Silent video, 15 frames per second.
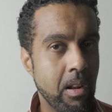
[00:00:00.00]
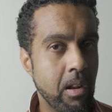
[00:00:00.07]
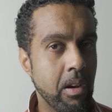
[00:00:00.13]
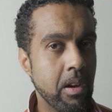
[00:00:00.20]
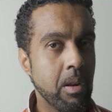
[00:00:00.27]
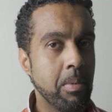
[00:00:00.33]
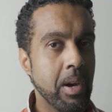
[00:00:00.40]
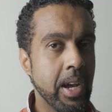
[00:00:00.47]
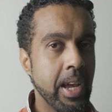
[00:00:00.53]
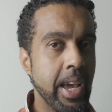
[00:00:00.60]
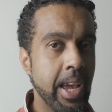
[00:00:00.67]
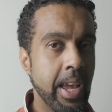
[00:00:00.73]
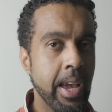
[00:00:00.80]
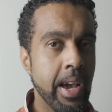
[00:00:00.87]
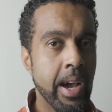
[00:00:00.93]
learn about
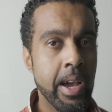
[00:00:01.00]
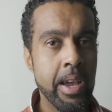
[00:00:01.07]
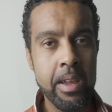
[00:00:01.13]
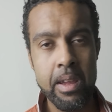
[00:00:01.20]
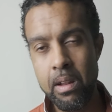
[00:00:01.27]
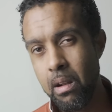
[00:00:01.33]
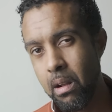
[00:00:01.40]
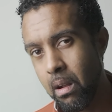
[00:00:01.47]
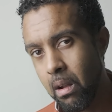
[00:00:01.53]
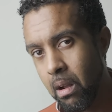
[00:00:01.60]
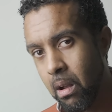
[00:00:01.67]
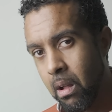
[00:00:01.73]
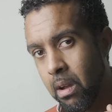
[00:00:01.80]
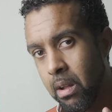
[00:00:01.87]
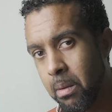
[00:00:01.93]
AI,
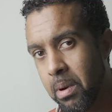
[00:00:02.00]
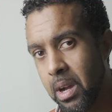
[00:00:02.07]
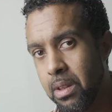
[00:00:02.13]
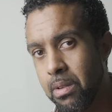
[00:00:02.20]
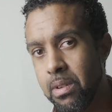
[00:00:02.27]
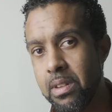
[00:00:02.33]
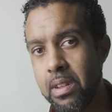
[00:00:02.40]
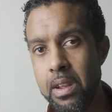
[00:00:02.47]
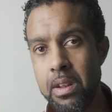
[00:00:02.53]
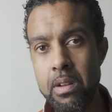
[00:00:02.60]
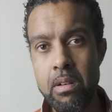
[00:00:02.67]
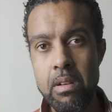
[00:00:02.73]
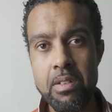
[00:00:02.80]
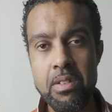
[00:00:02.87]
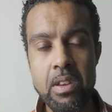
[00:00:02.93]
learn about new
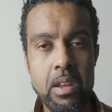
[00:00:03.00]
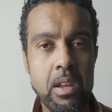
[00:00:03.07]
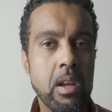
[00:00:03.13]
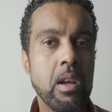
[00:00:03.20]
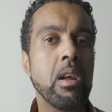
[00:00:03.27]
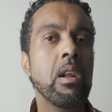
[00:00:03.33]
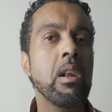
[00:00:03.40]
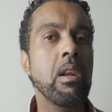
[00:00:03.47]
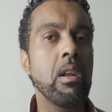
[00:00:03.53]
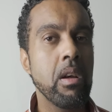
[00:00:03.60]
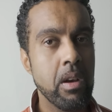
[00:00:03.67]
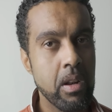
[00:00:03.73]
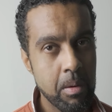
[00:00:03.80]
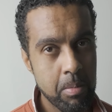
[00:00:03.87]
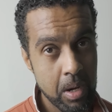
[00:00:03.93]
technology,
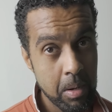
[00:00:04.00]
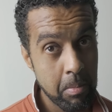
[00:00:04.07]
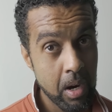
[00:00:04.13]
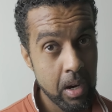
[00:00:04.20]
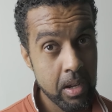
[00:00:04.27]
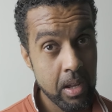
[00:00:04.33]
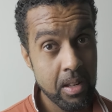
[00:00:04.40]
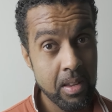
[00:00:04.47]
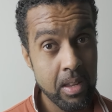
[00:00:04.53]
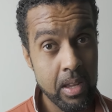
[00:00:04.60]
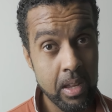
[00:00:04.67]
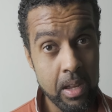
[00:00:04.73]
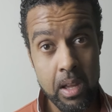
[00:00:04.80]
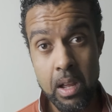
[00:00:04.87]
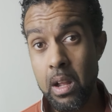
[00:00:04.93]
learn about
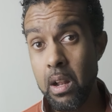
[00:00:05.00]
marketing,